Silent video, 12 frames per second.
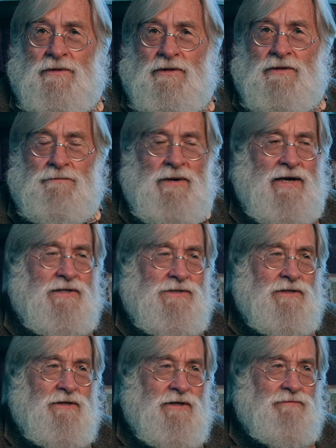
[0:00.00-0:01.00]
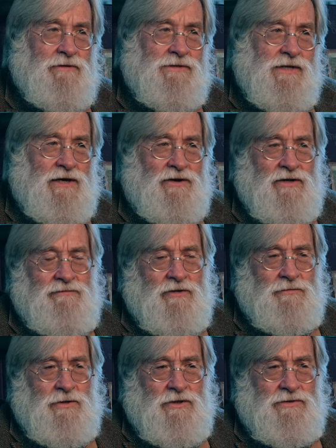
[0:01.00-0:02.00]
a, a magazine cover, the Saturday
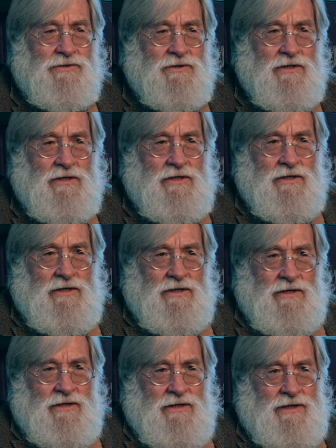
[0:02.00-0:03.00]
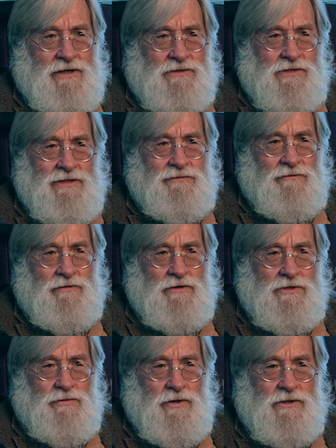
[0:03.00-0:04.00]
Evening Post. And here's a different
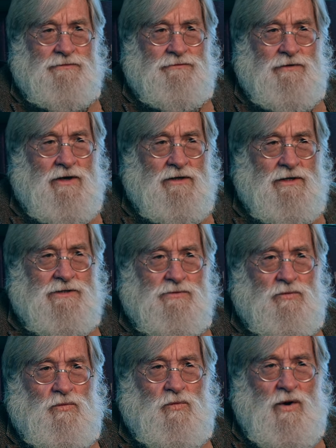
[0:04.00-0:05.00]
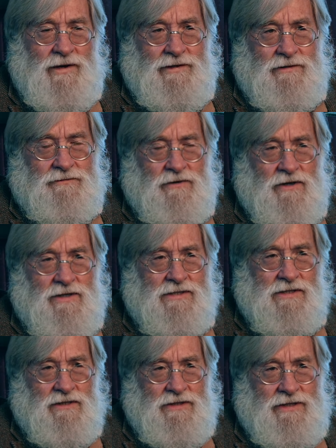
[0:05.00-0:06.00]
version where it's far less white, far
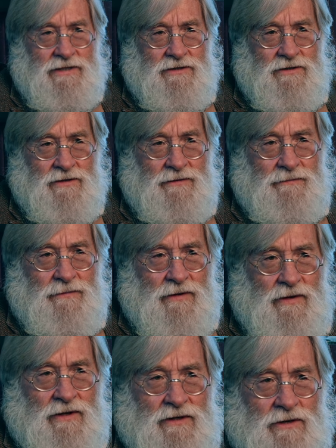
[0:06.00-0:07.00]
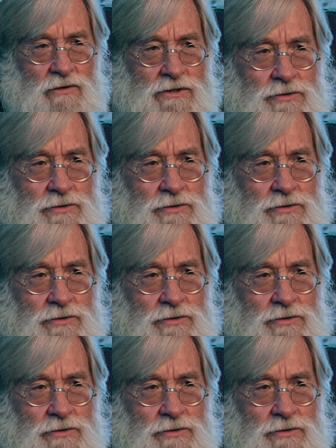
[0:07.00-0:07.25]
less lit. Now, which